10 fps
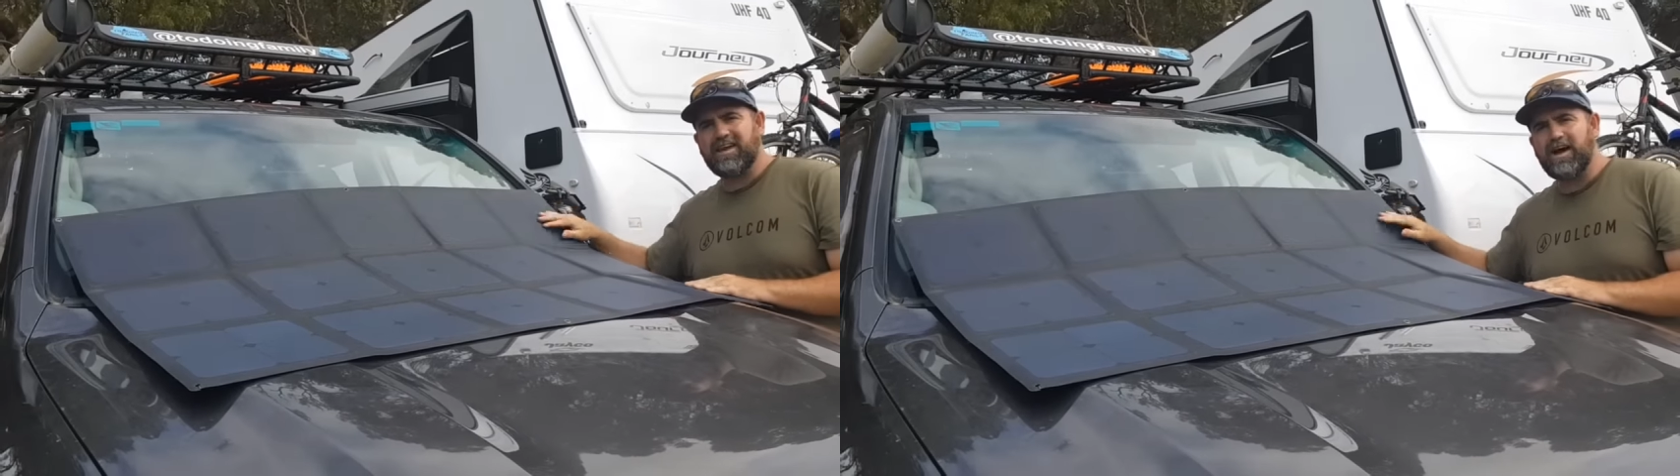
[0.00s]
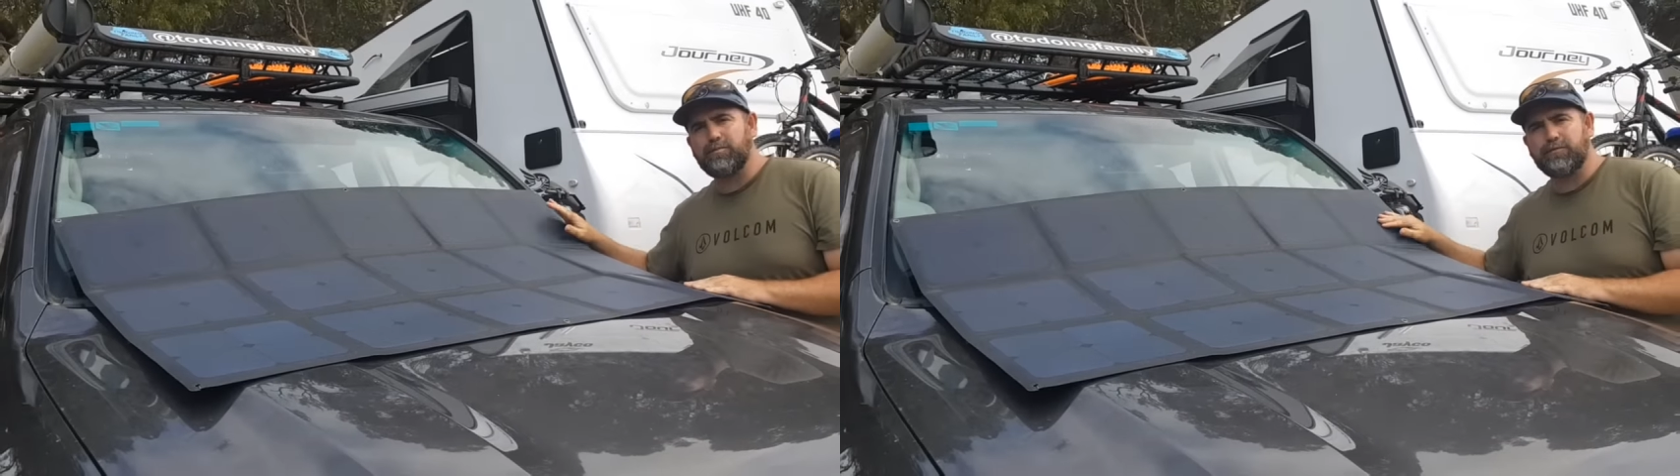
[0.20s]

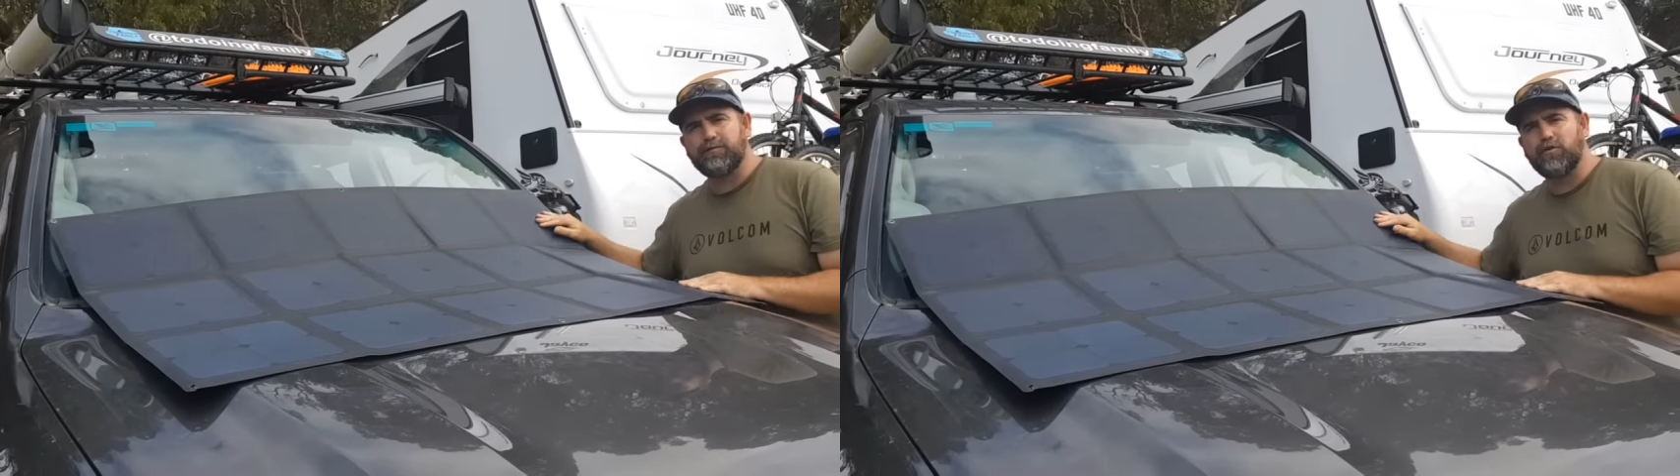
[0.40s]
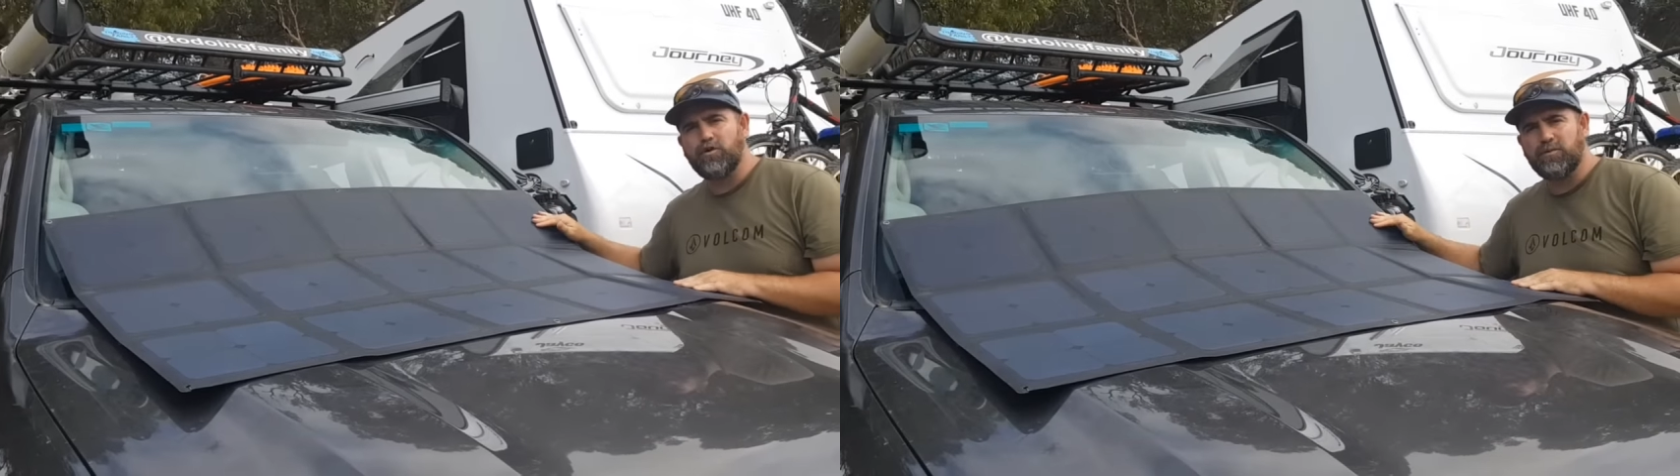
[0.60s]

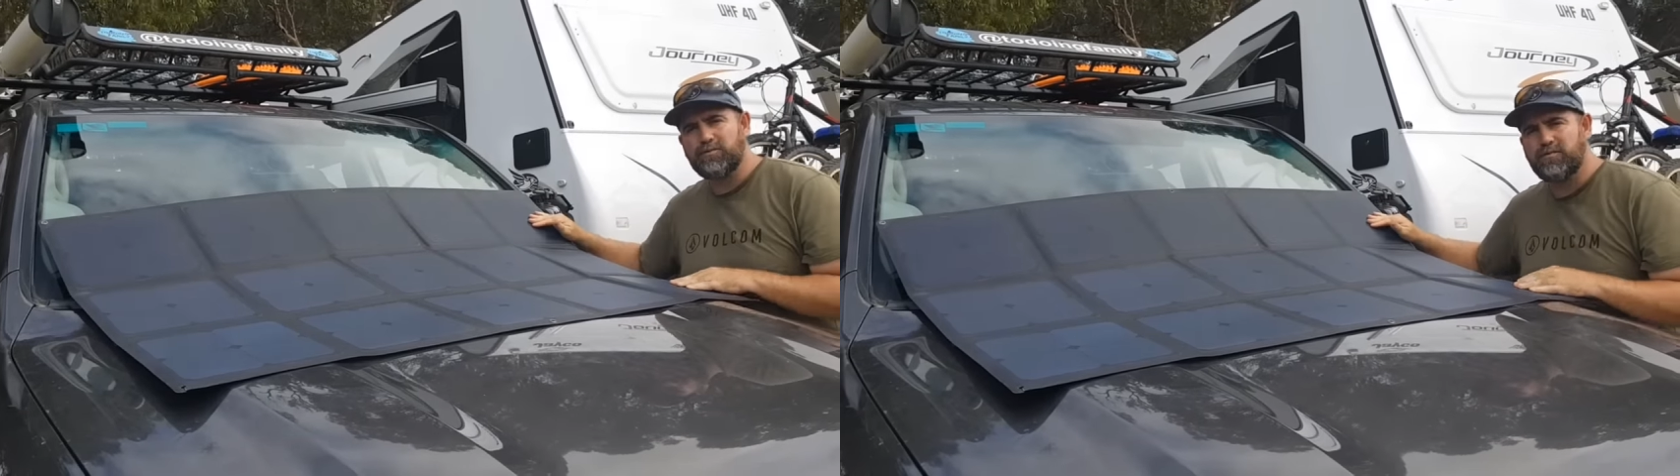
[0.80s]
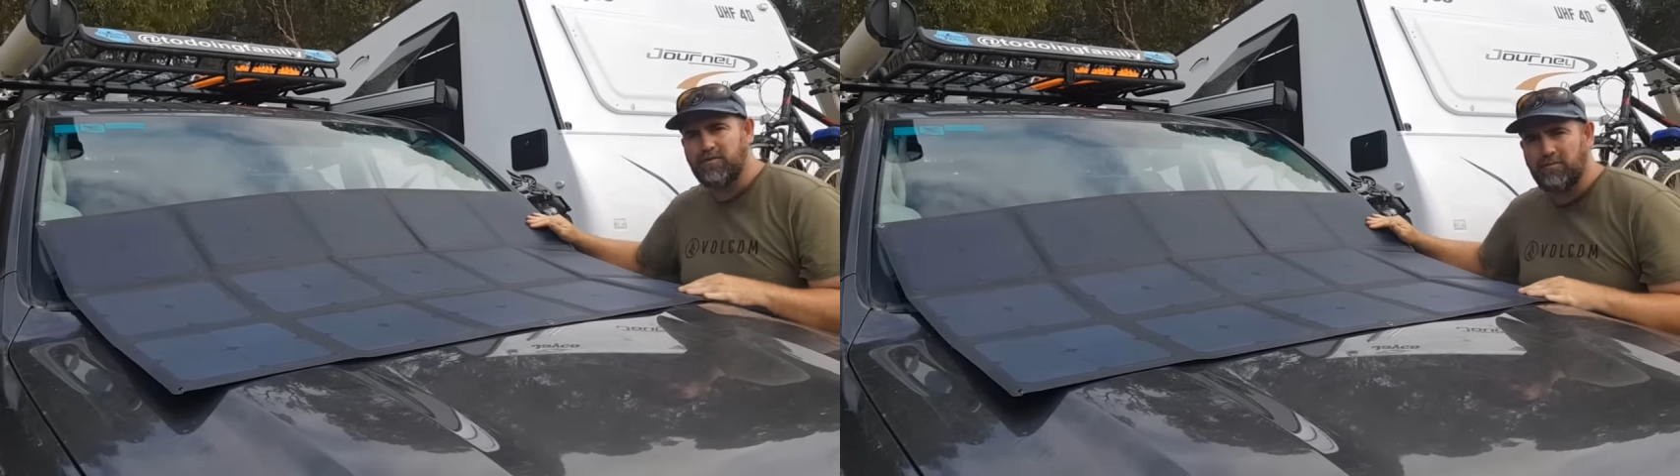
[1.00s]

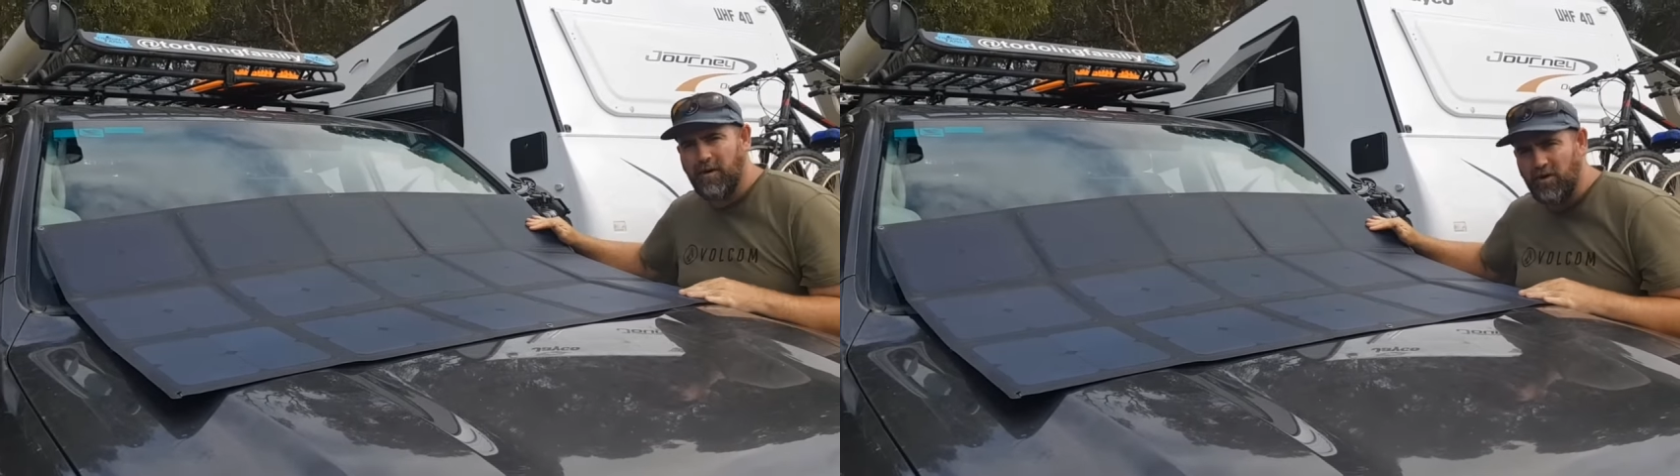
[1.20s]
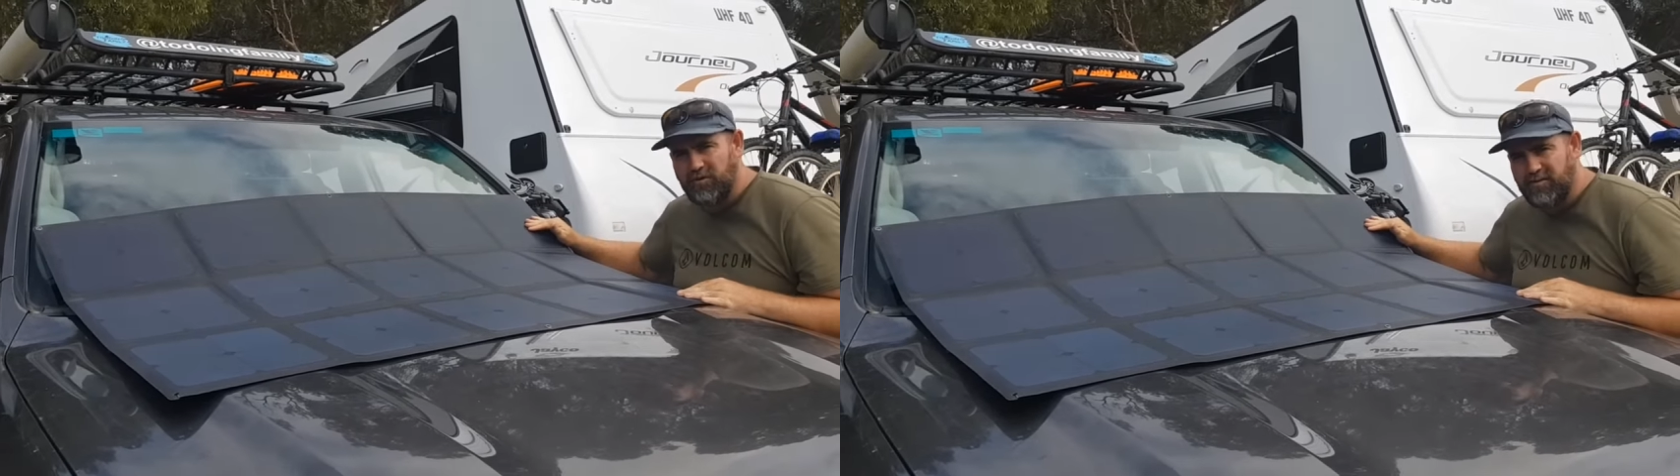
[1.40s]
outperforms
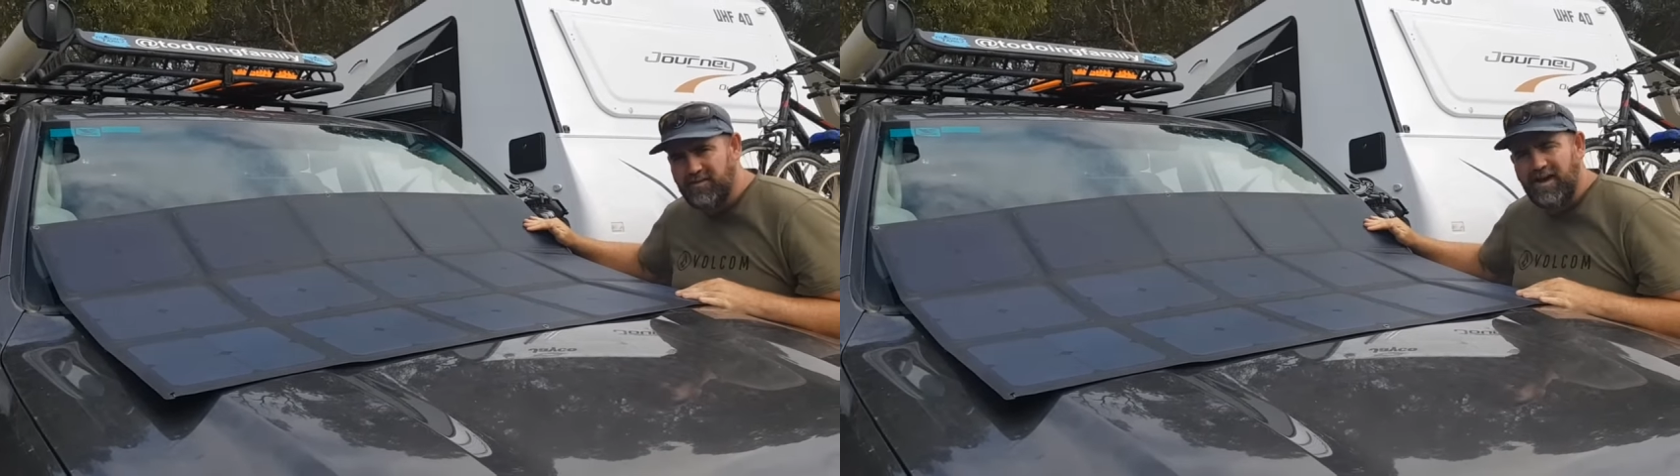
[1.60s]
most